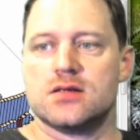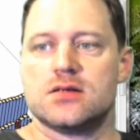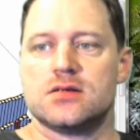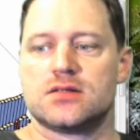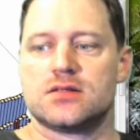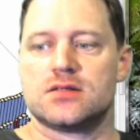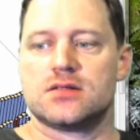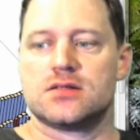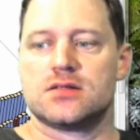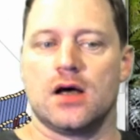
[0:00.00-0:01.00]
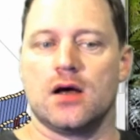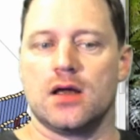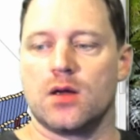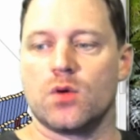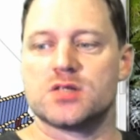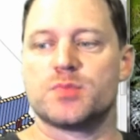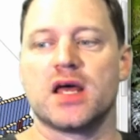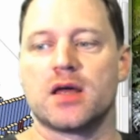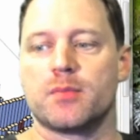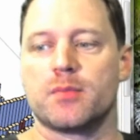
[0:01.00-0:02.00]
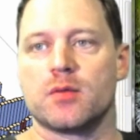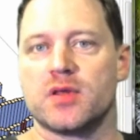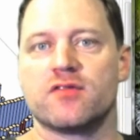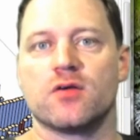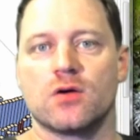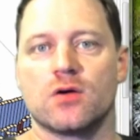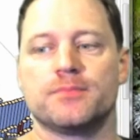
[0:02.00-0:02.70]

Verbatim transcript: So uh, it was playing better before.